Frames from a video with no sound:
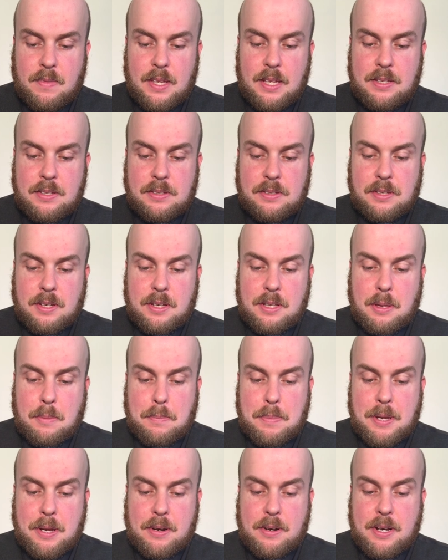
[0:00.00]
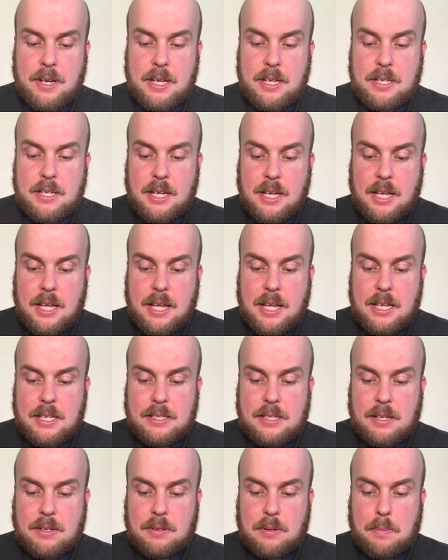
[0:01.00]
So the period is
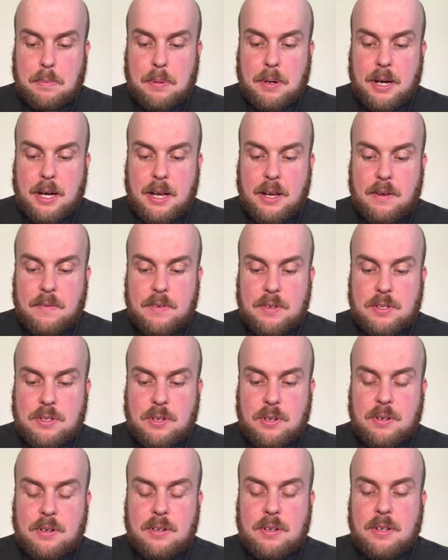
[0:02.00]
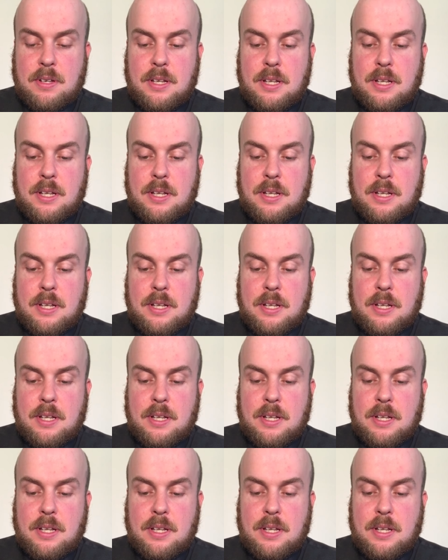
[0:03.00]
equal to pi over 2.